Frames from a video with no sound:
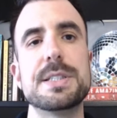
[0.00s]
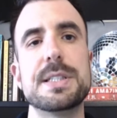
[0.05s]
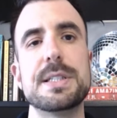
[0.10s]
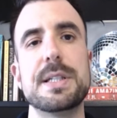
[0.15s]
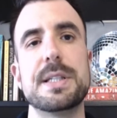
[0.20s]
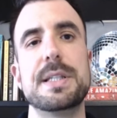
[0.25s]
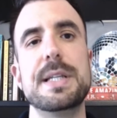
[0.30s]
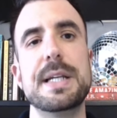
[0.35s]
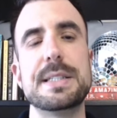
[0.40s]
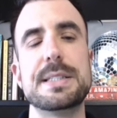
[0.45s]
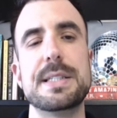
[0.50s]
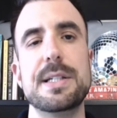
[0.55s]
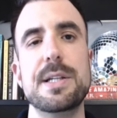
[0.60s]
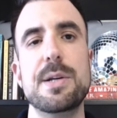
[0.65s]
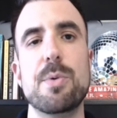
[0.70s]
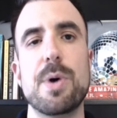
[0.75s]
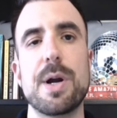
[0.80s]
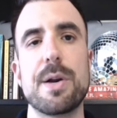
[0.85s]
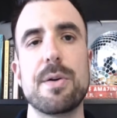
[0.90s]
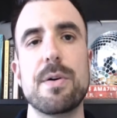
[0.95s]
and the things that you
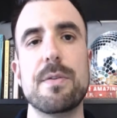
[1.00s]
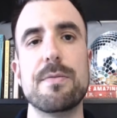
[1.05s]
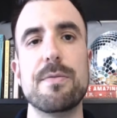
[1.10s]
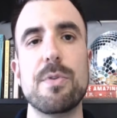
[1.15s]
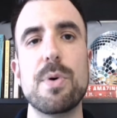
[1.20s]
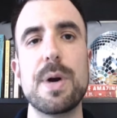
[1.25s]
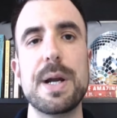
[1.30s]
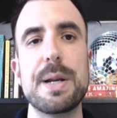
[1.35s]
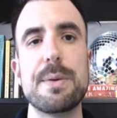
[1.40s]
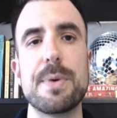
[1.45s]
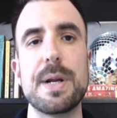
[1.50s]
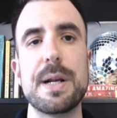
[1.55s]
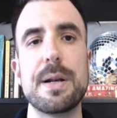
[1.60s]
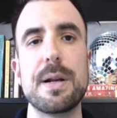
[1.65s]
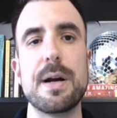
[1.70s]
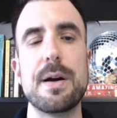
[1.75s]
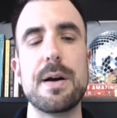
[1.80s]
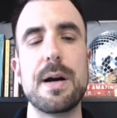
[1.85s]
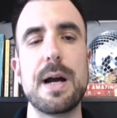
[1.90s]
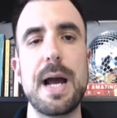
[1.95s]
want to avoid when
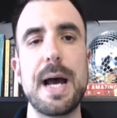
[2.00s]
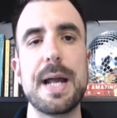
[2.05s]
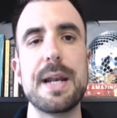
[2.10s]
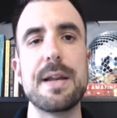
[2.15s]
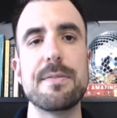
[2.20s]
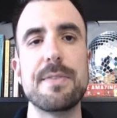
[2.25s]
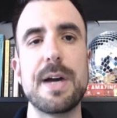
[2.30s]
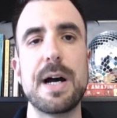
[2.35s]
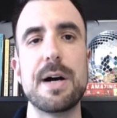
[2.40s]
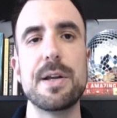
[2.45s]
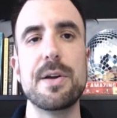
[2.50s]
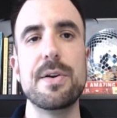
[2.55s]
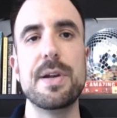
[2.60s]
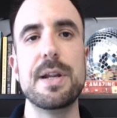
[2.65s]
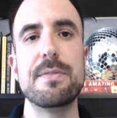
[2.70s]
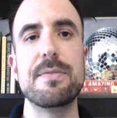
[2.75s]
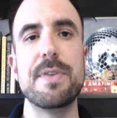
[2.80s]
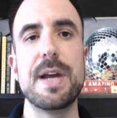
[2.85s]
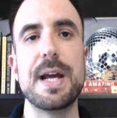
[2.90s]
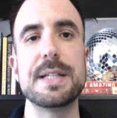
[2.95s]
adding value in
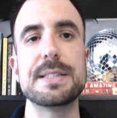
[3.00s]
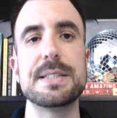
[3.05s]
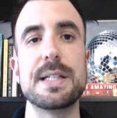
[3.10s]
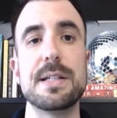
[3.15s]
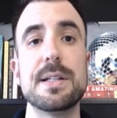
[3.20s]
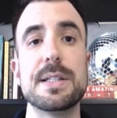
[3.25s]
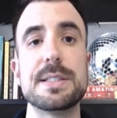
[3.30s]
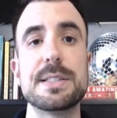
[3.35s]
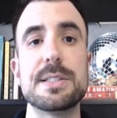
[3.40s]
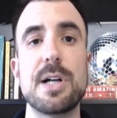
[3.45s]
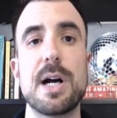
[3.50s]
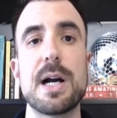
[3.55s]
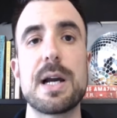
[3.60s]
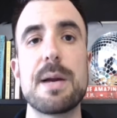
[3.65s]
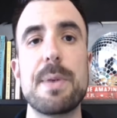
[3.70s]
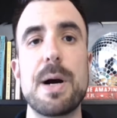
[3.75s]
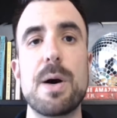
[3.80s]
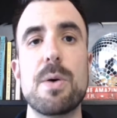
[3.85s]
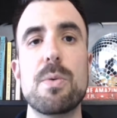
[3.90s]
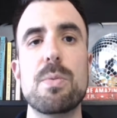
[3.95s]
advance, and let's talk
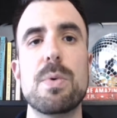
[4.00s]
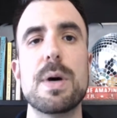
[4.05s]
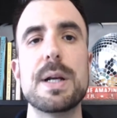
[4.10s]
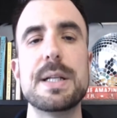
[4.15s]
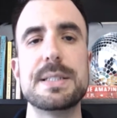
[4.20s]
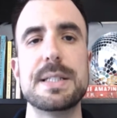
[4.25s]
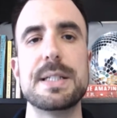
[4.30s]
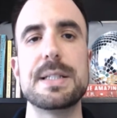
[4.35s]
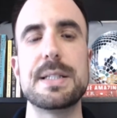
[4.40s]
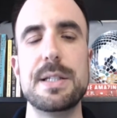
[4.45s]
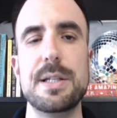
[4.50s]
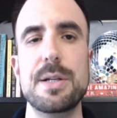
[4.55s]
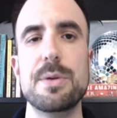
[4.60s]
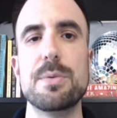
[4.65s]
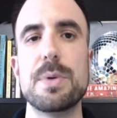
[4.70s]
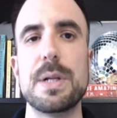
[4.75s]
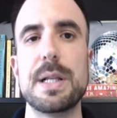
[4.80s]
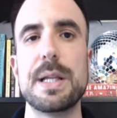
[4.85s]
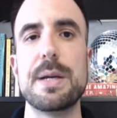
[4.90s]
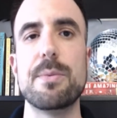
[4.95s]
about what is it that you
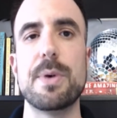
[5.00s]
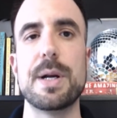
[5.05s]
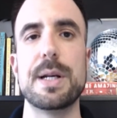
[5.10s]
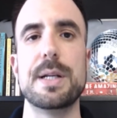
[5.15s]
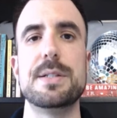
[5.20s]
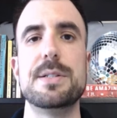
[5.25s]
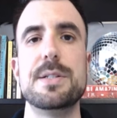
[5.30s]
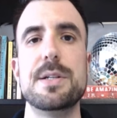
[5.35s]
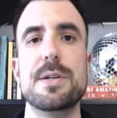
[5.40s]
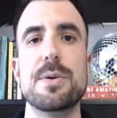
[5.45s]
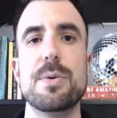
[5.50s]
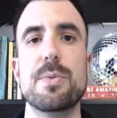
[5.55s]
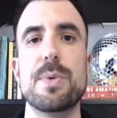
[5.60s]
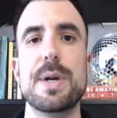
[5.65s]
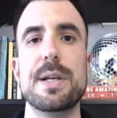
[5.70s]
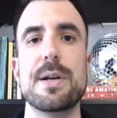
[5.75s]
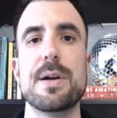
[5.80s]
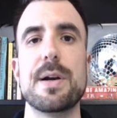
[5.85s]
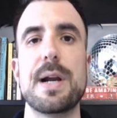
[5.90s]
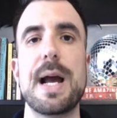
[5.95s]
really want to do
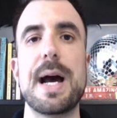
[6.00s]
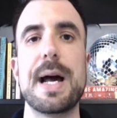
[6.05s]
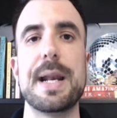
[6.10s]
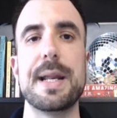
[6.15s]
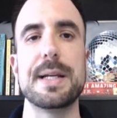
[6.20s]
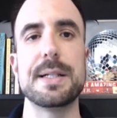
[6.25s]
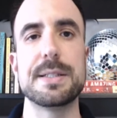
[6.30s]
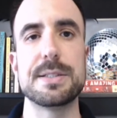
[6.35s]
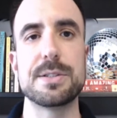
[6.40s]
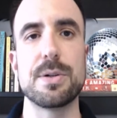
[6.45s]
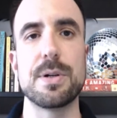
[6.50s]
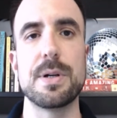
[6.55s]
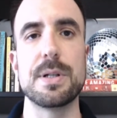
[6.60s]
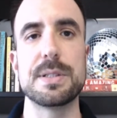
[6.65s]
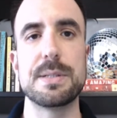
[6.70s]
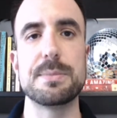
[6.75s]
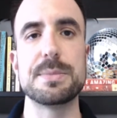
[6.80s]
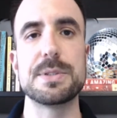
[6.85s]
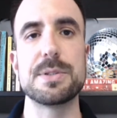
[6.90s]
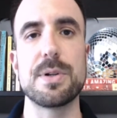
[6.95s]
when you're adding
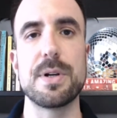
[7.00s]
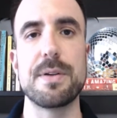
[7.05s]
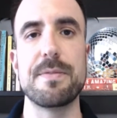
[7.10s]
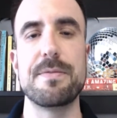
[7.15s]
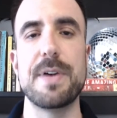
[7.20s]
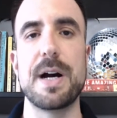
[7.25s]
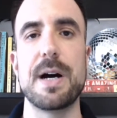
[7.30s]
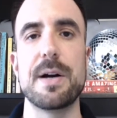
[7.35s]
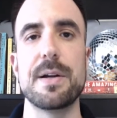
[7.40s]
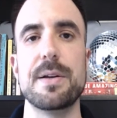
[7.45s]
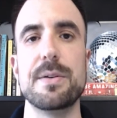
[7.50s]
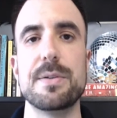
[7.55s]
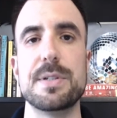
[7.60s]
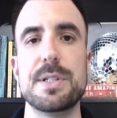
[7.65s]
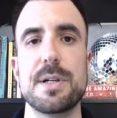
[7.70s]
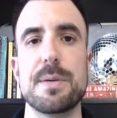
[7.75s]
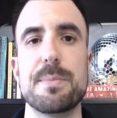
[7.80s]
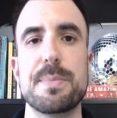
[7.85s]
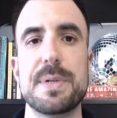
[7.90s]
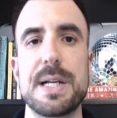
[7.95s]
some sort of value
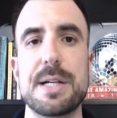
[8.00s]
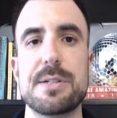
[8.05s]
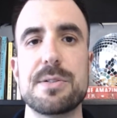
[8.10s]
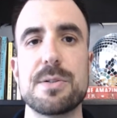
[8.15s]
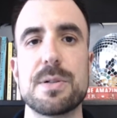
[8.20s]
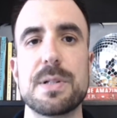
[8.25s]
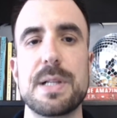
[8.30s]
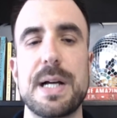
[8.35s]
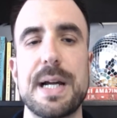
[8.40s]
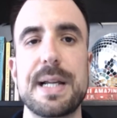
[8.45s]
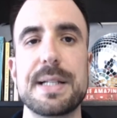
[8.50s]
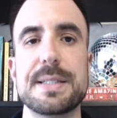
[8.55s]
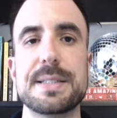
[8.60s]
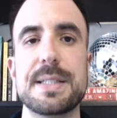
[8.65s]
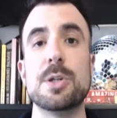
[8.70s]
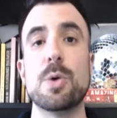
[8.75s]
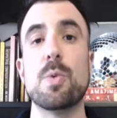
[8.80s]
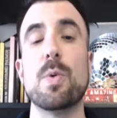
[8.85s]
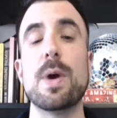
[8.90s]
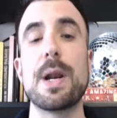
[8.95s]
to your potential clients.
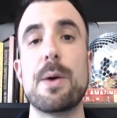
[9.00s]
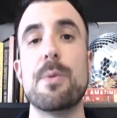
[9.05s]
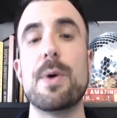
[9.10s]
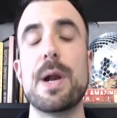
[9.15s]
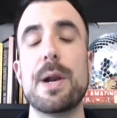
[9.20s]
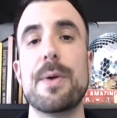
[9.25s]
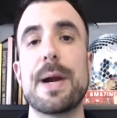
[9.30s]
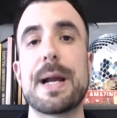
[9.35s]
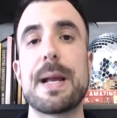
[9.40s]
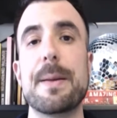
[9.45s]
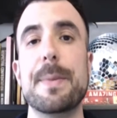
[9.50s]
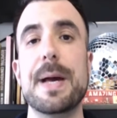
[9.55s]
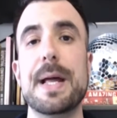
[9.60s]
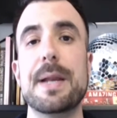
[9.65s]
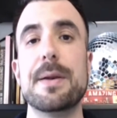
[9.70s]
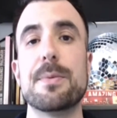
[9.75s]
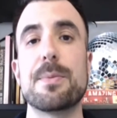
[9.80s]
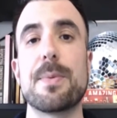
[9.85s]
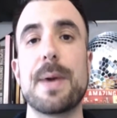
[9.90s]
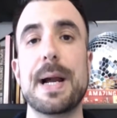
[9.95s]
So what I want to
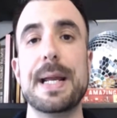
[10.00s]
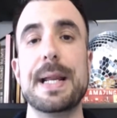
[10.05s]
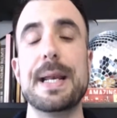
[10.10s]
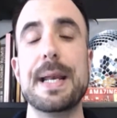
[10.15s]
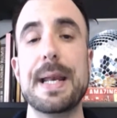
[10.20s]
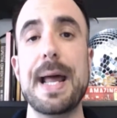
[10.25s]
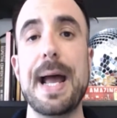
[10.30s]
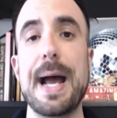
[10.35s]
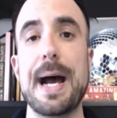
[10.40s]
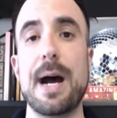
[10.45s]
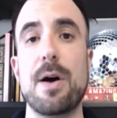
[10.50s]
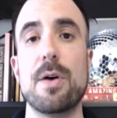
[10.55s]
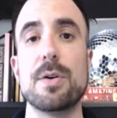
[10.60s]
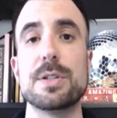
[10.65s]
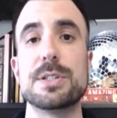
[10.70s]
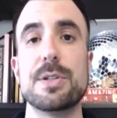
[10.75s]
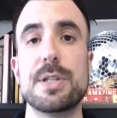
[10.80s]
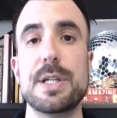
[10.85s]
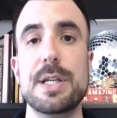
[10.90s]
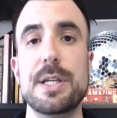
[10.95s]
recommend right now
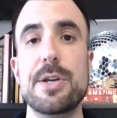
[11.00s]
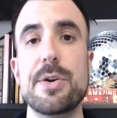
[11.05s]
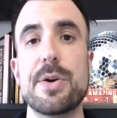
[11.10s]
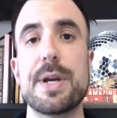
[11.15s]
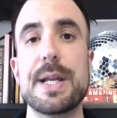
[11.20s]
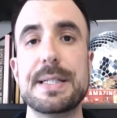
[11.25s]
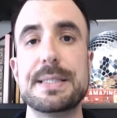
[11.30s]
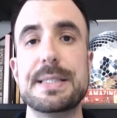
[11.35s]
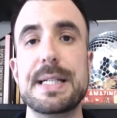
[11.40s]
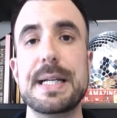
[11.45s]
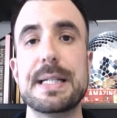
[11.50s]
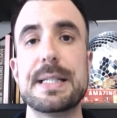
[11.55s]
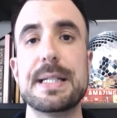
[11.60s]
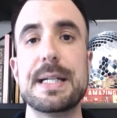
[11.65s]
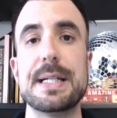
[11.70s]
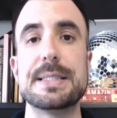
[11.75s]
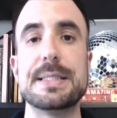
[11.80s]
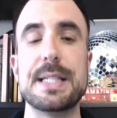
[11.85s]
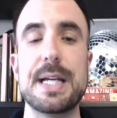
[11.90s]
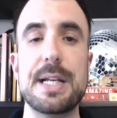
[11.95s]
so that you can take
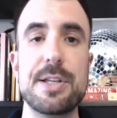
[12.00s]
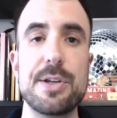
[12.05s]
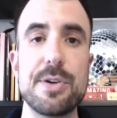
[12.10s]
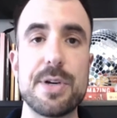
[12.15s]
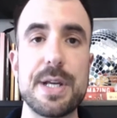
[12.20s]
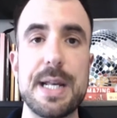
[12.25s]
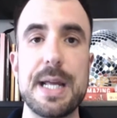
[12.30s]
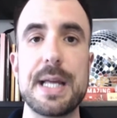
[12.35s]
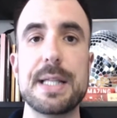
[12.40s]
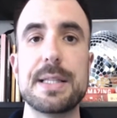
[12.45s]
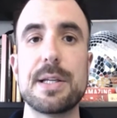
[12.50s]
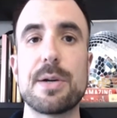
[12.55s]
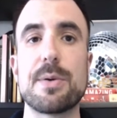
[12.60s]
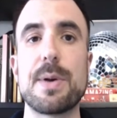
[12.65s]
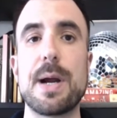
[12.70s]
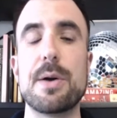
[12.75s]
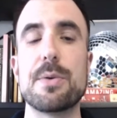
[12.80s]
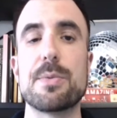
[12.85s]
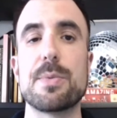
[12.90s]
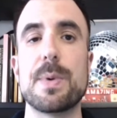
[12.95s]
this and you can hit the
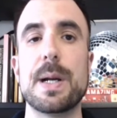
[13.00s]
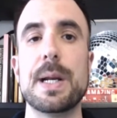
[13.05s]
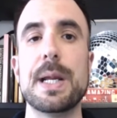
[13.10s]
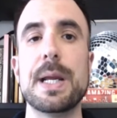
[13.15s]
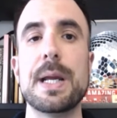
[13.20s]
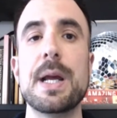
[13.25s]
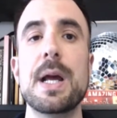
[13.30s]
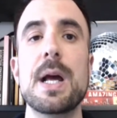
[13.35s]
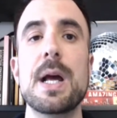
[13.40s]
ground running